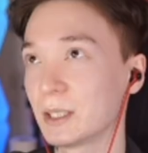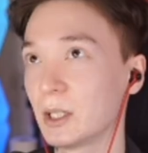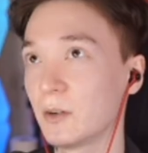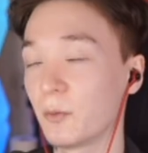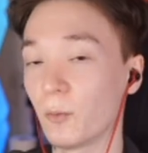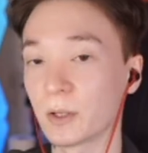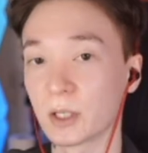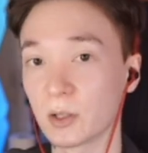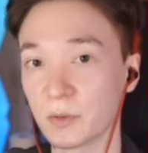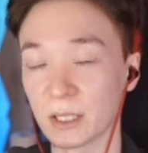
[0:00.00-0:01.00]
nerf
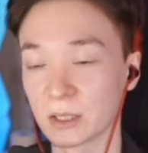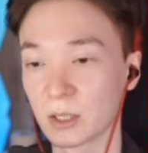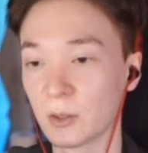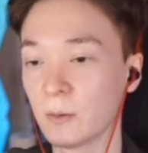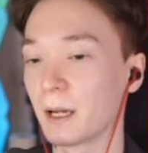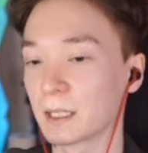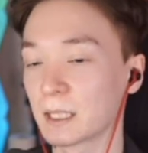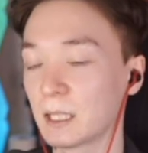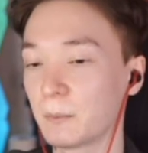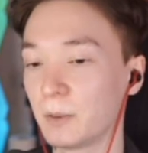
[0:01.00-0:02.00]
1.5 years ago, I
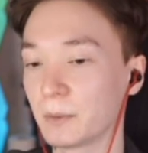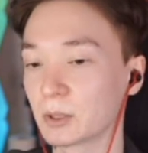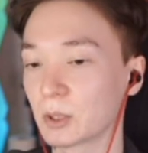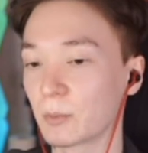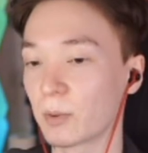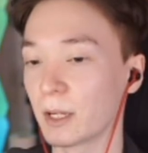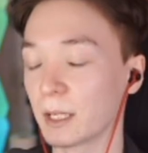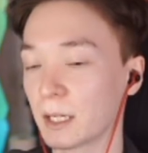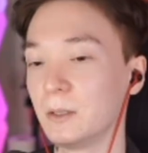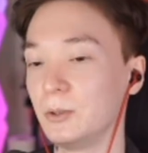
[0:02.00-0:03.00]
kinda pretty much stopped
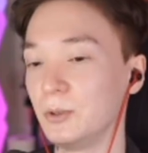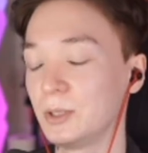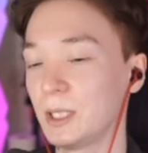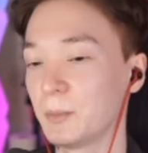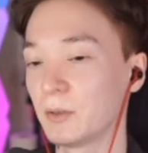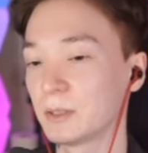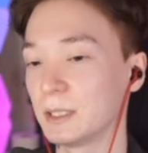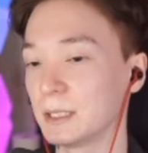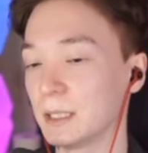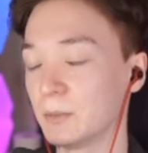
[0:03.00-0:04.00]
playing him. Do you see him often in game